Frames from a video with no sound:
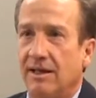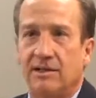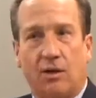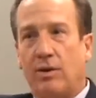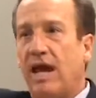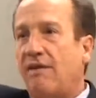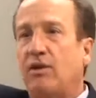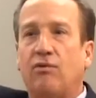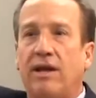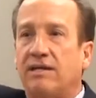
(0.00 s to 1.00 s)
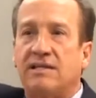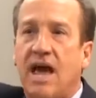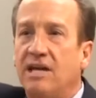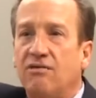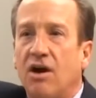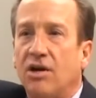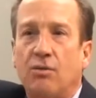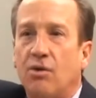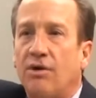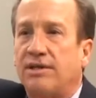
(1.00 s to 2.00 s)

So we have the greatest statin drug in the world